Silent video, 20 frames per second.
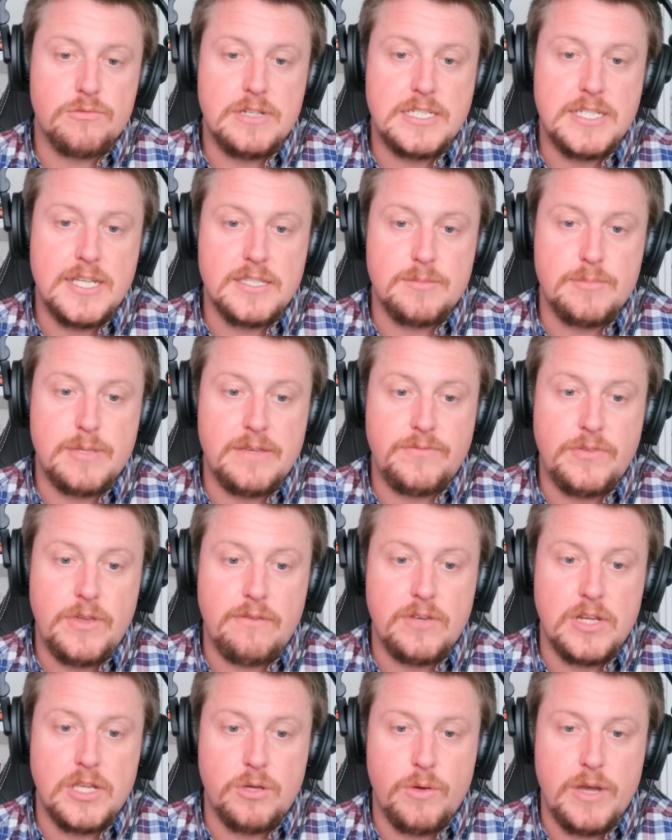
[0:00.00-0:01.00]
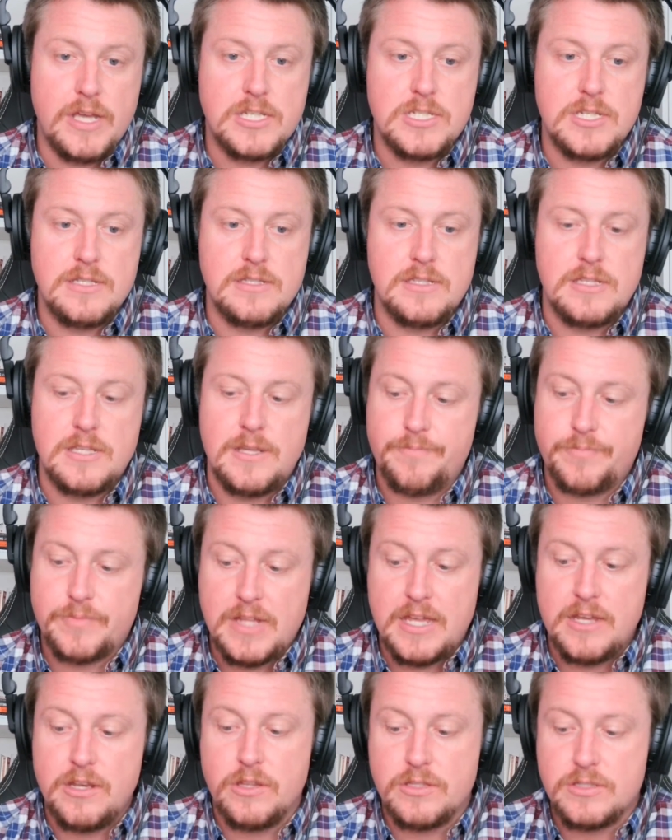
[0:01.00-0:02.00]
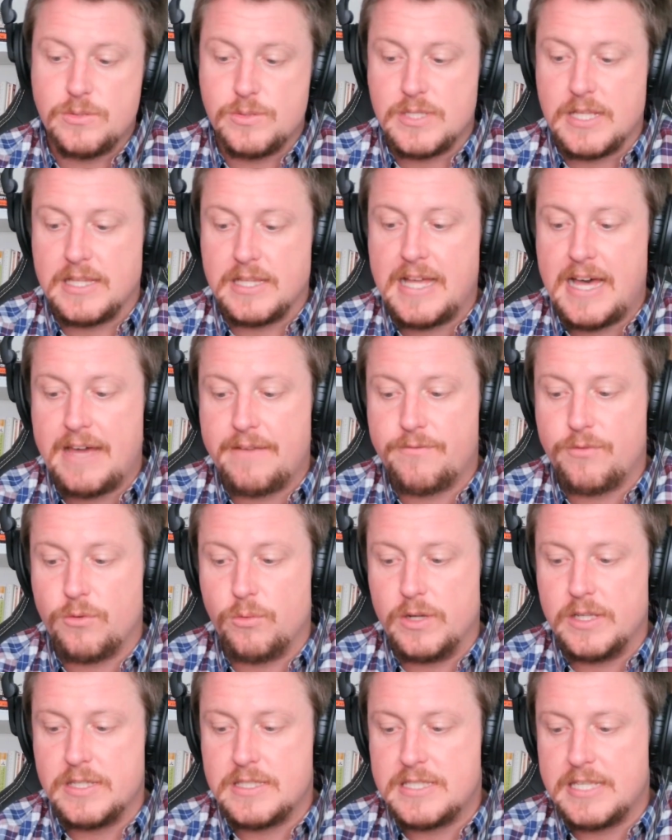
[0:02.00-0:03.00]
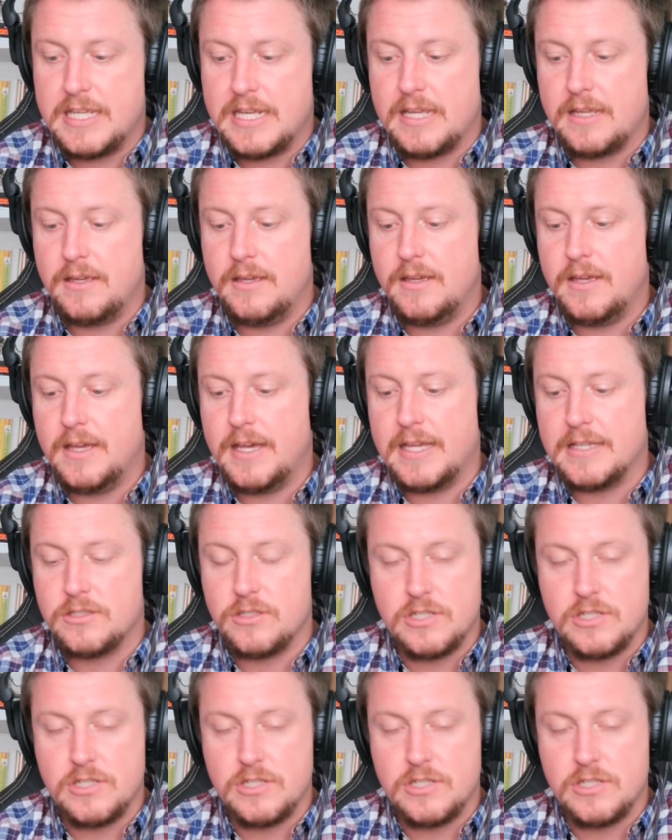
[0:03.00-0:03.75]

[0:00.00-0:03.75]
Please reach out to me if you have any questions. I know this was a lot for one sitting.